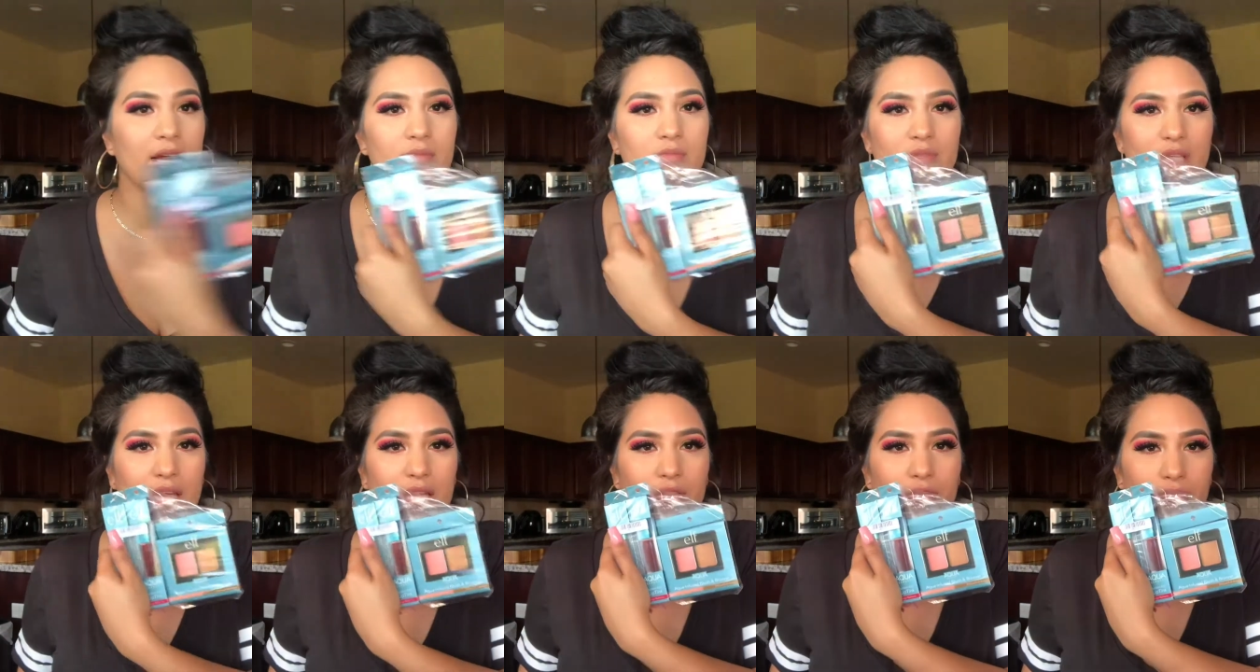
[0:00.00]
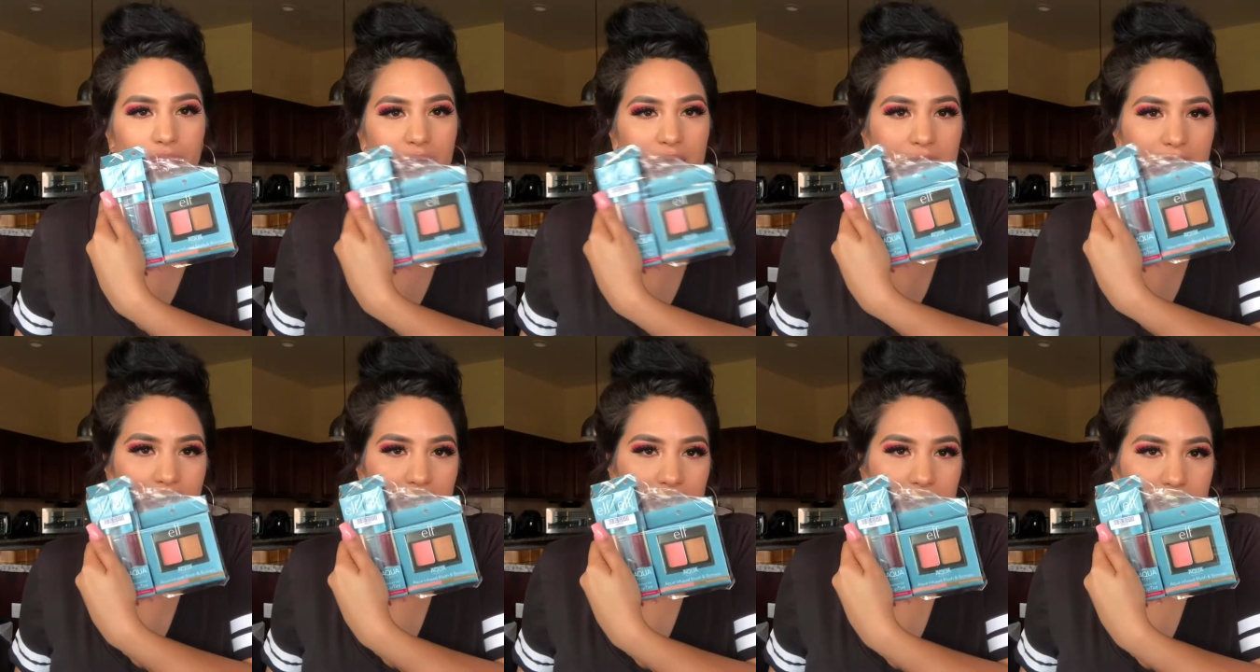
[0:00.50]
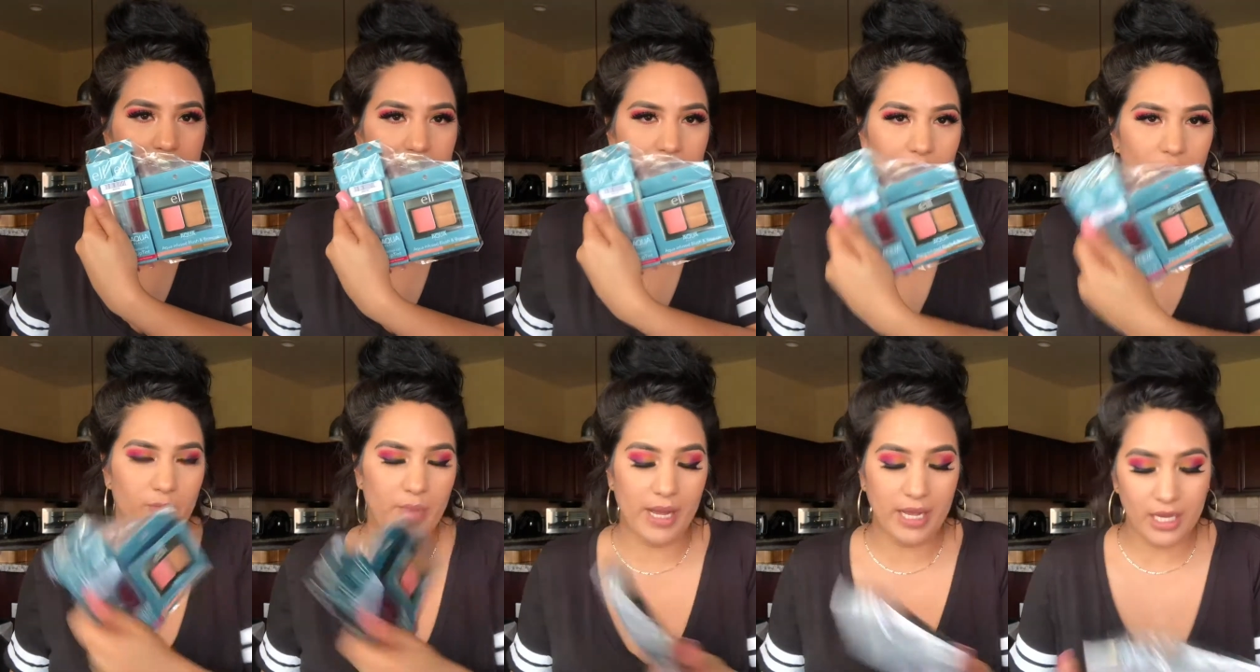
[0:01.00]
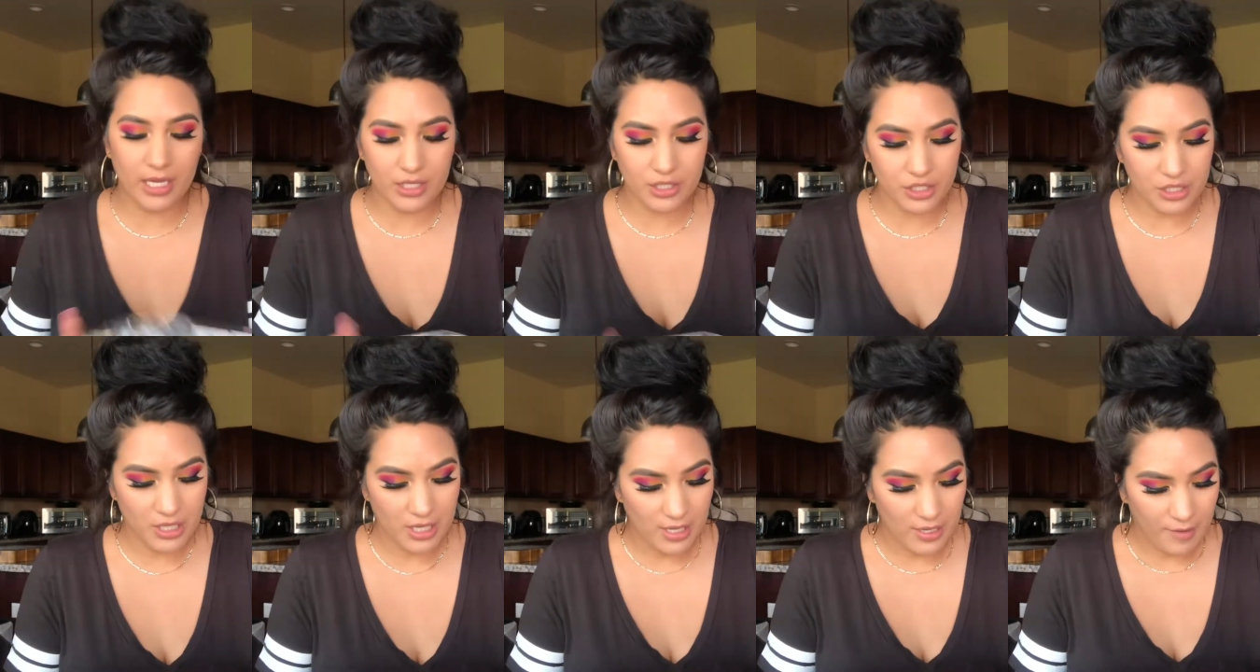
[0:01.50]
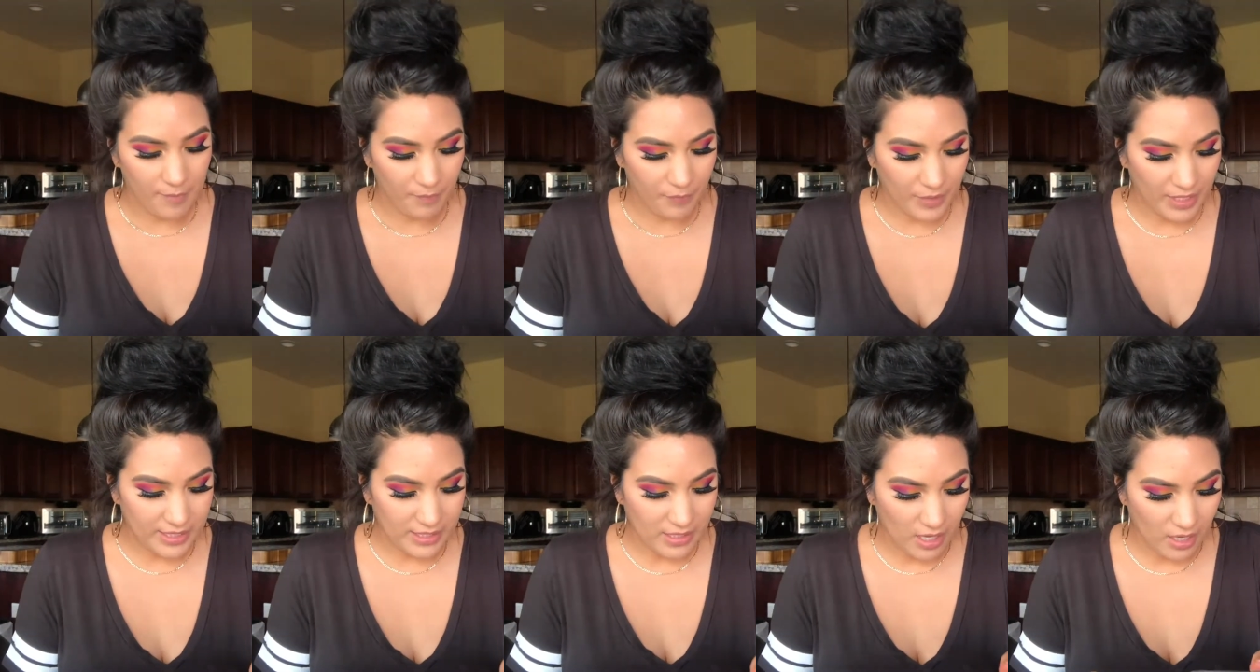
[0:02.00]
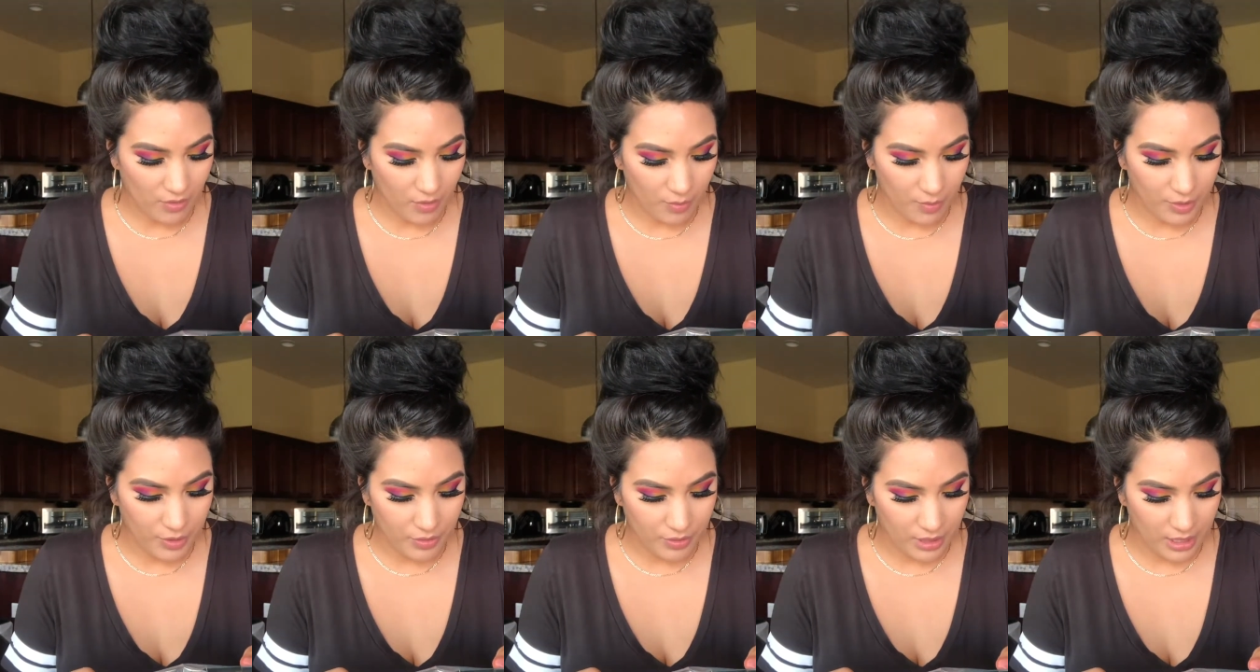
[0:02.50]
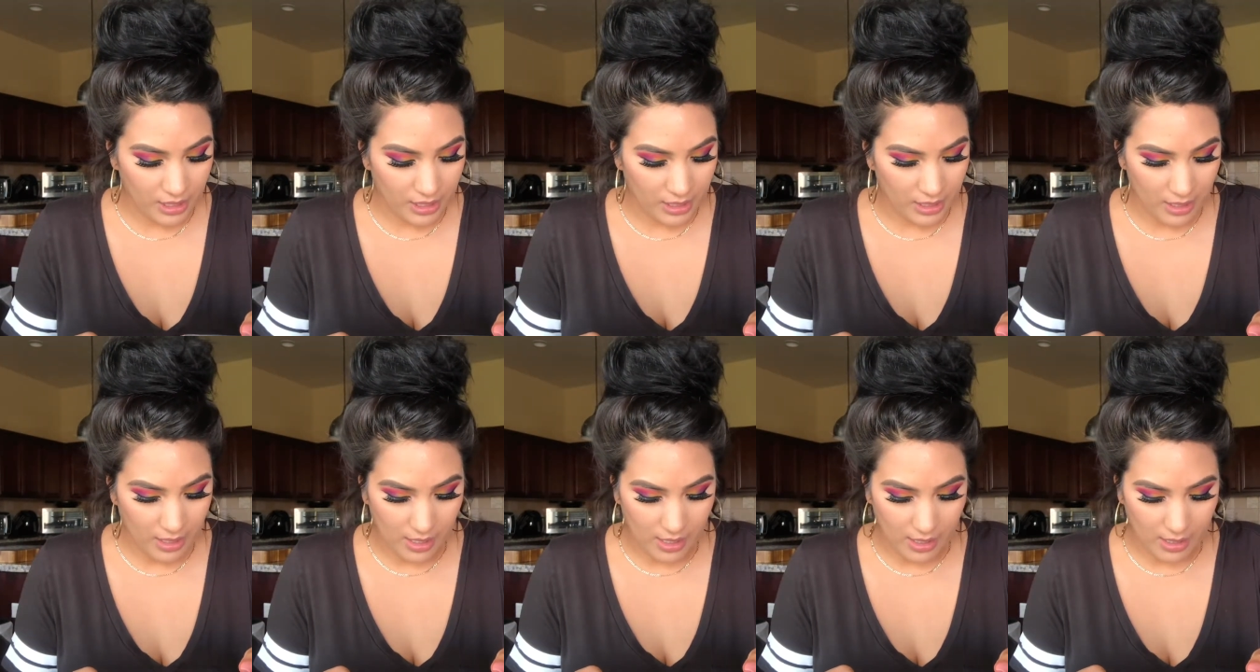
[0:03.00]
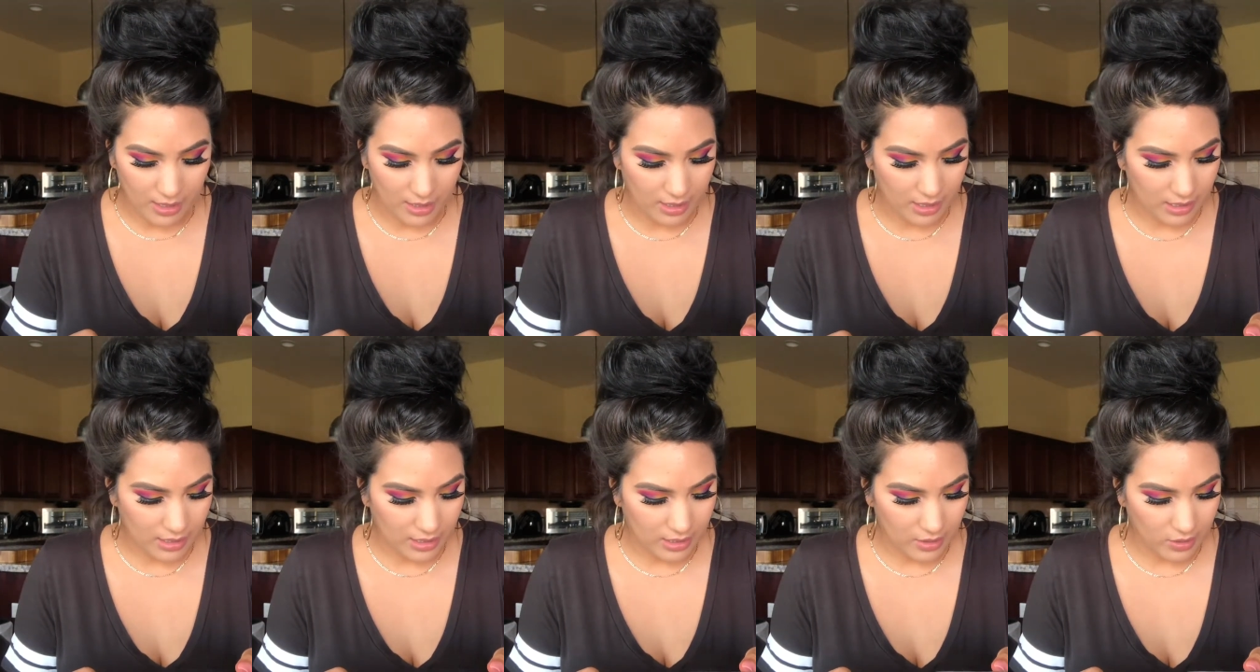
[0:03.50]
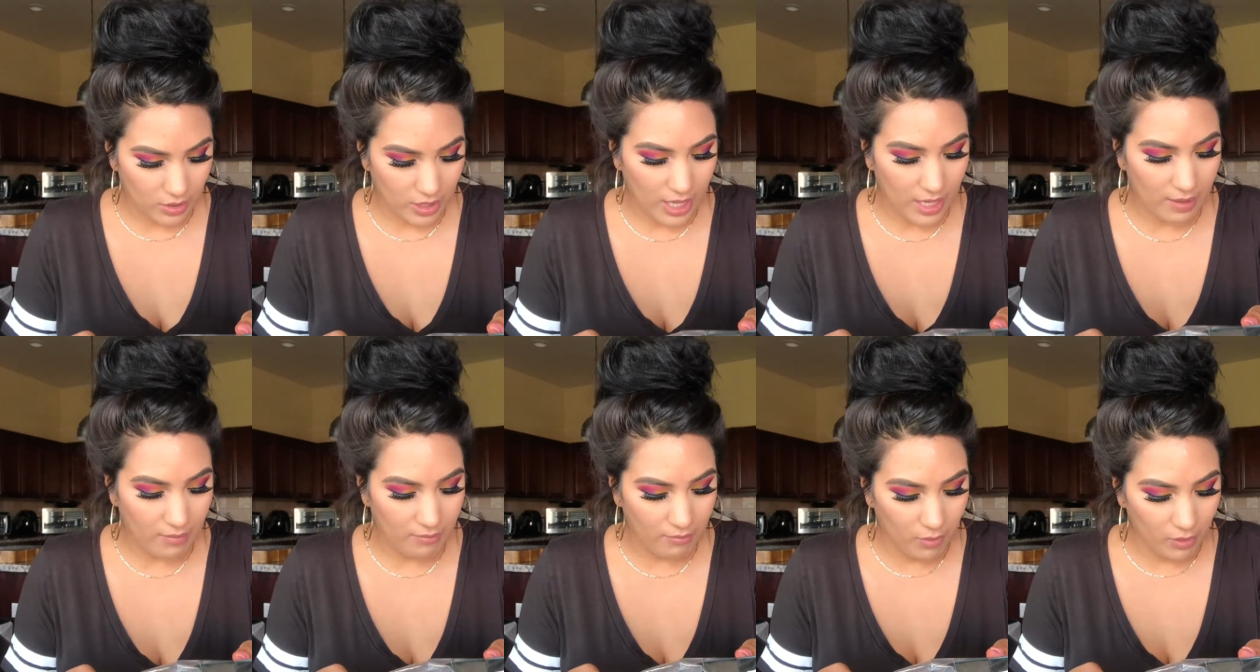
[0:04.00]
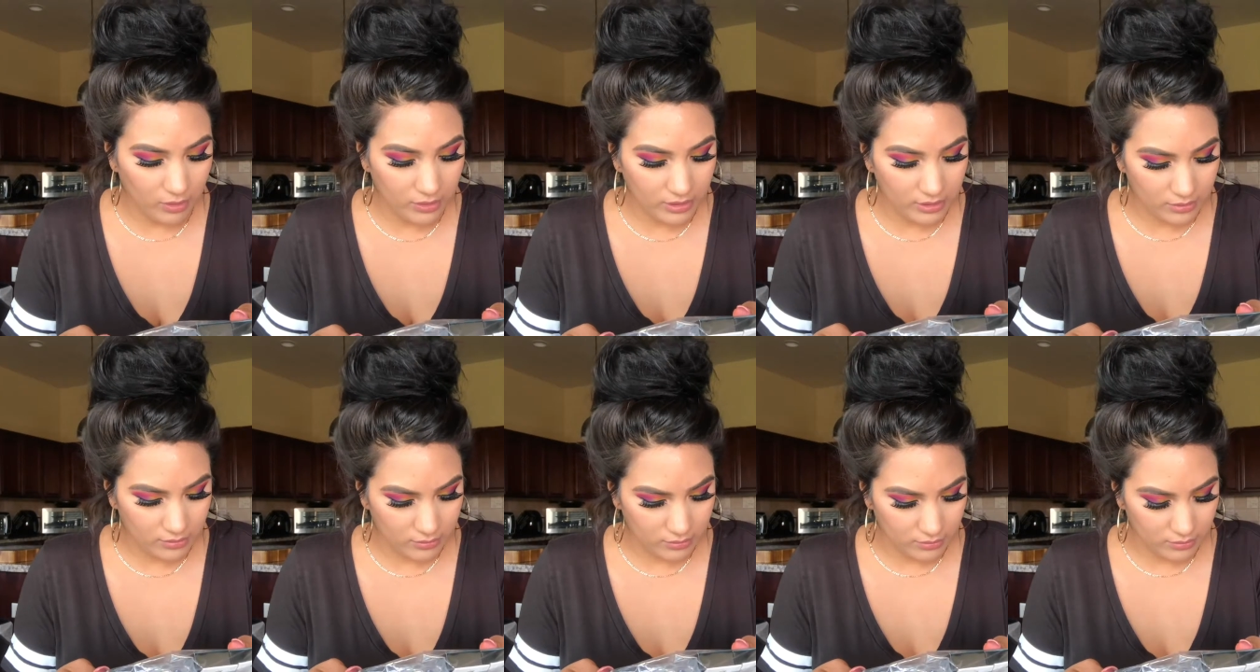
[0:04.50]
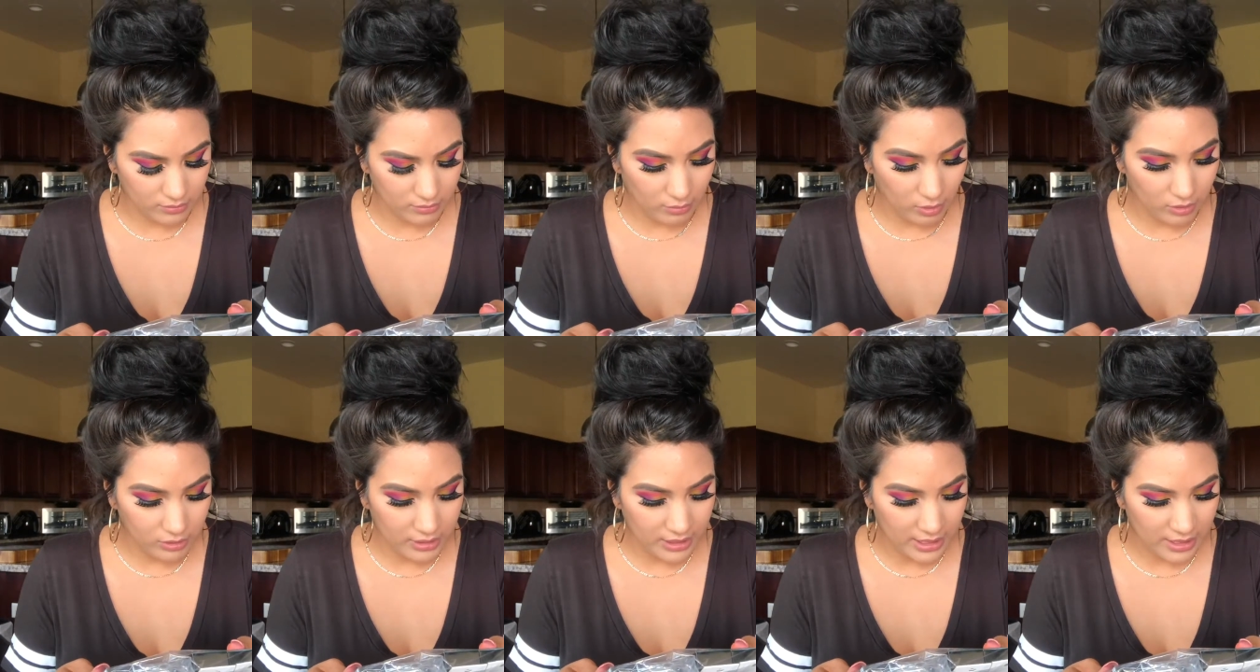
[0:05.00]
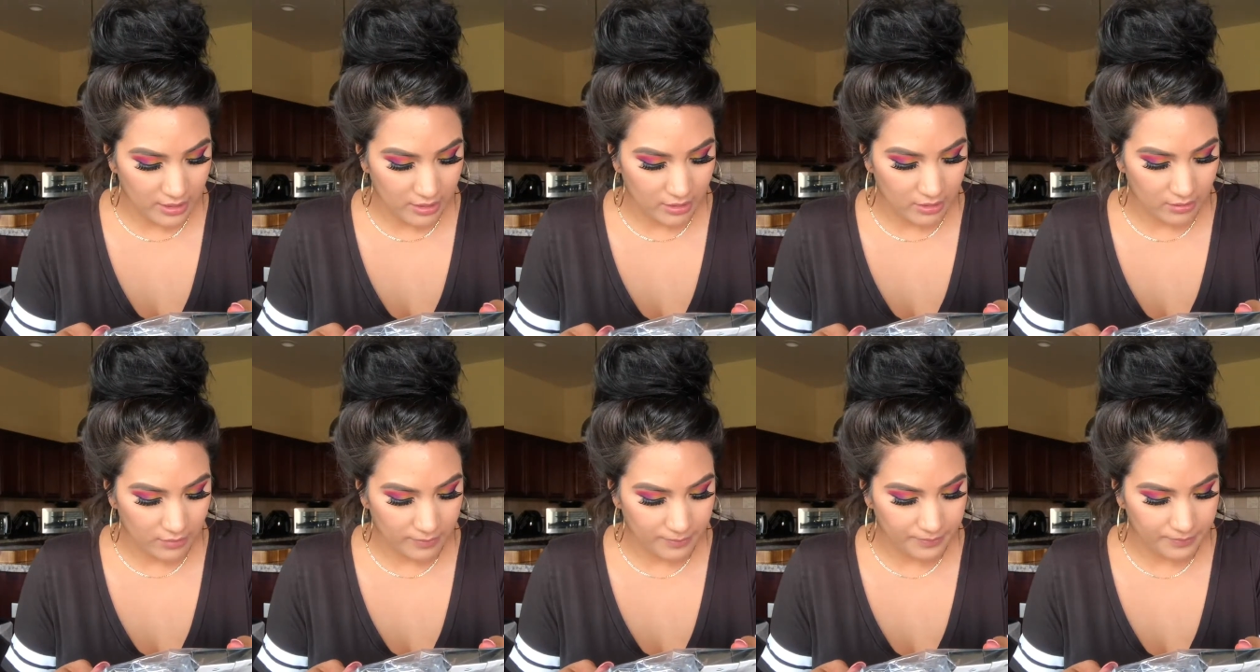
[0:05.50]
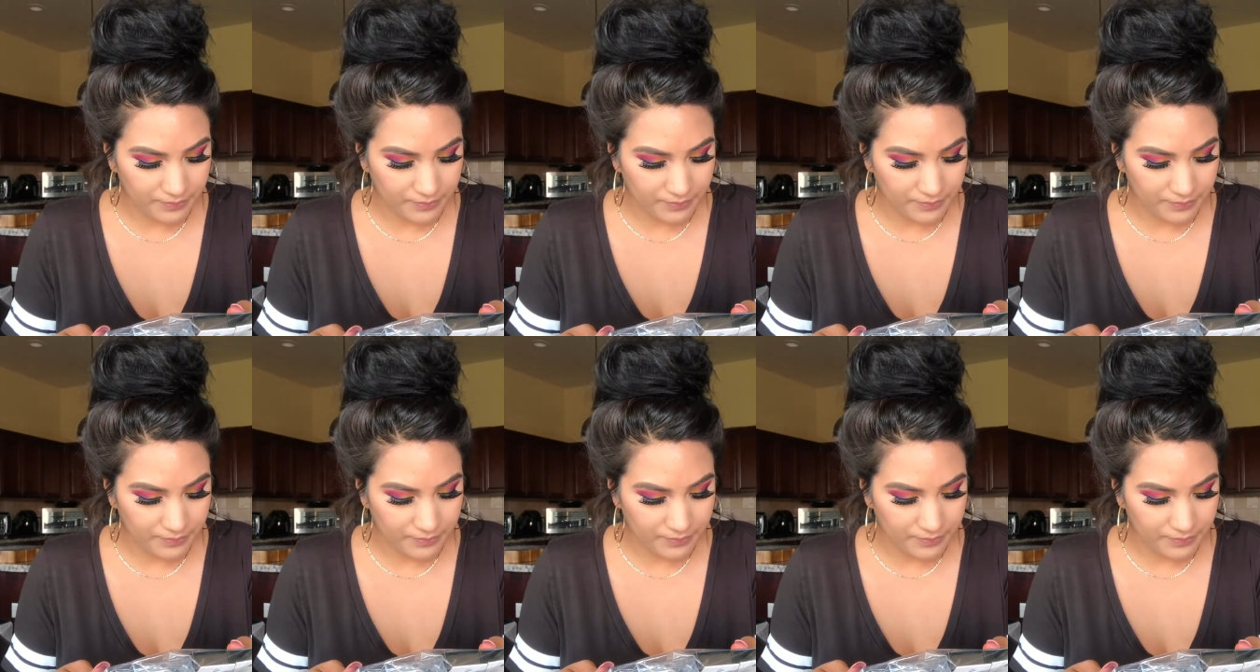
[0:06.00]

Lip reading: comes like 3 in this little package. It's Aqua Beauty, okay, MOLTEN?